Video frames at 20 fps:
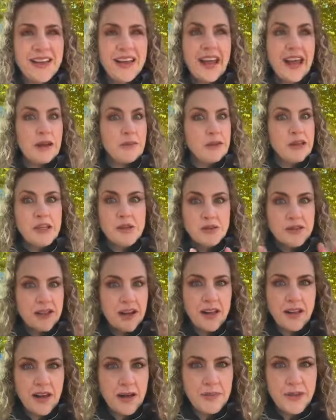And we use it
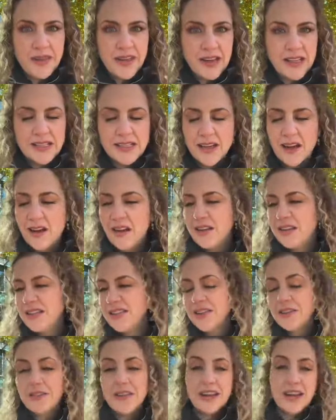all up and then it's gone, and
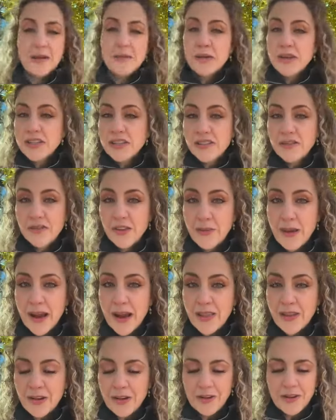so then I'm reaching for my
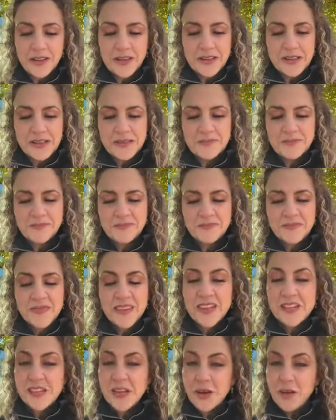other oils.
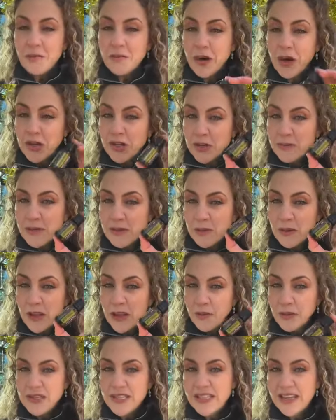So marjoram is one of the
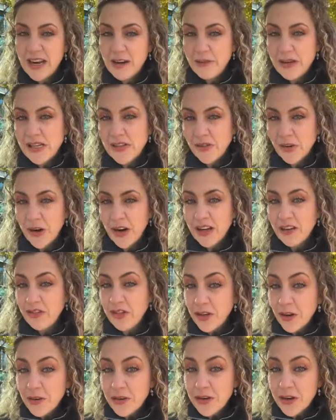ones that I reach for, and if
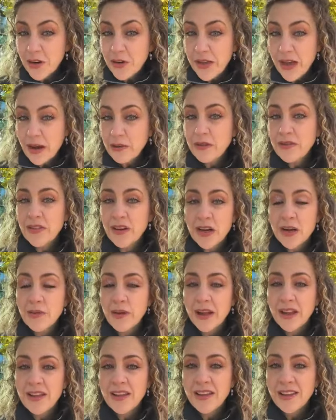you don't know that one very
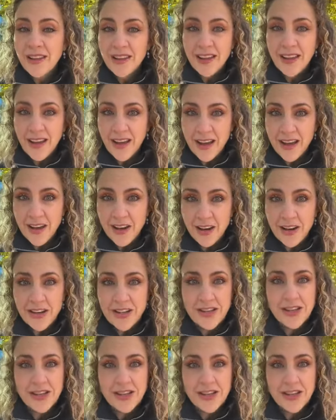well, I encourage